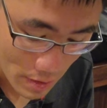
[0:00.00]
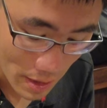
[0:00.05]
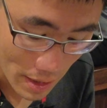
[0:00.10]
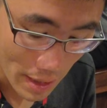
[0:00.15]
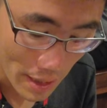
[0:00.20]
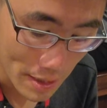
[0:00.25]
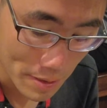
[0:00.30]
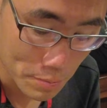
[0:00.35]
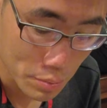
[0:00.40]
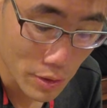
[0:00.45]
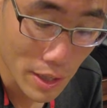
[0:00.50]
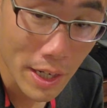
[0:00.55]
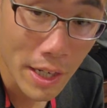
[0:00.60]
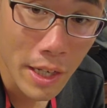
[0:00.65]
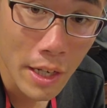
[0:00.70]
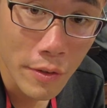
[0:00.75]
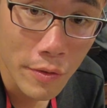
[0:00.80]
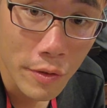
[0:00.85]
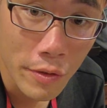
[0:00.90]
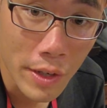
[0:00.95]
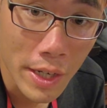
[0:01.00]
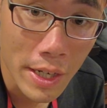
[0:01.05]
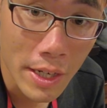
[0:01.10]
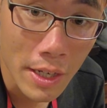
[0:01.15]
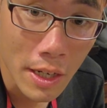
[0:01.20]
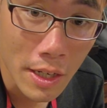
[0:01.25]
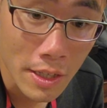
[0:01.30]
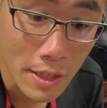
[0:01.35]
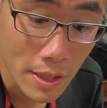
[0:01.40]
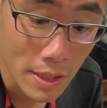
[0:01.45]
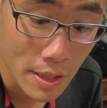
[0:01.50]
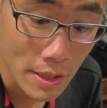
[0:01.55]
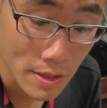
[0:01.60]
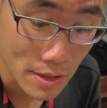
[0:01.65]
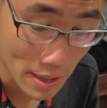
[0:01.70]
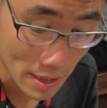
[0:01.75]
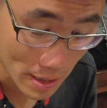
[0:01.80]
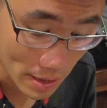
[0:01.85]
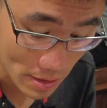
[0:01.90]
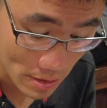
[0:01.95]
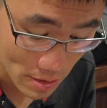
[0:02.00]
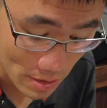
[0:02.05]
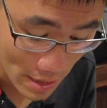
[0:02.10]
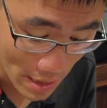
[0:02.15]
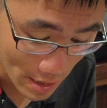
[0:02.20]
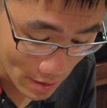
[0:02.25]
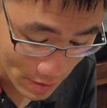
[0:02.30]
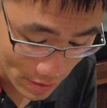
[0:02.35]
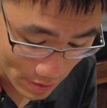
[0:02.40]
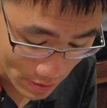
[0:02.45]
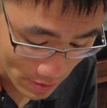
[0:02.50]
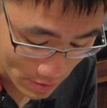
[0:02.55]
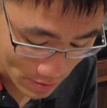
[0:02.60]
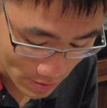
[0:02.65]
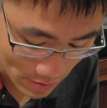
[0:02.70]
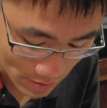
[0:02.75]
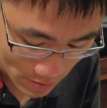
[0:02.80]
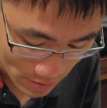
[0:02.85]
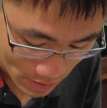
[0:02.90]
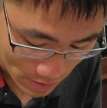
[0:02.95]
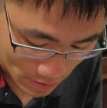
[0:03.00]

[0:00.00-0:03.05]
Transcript: And plenty of green onions and scallions.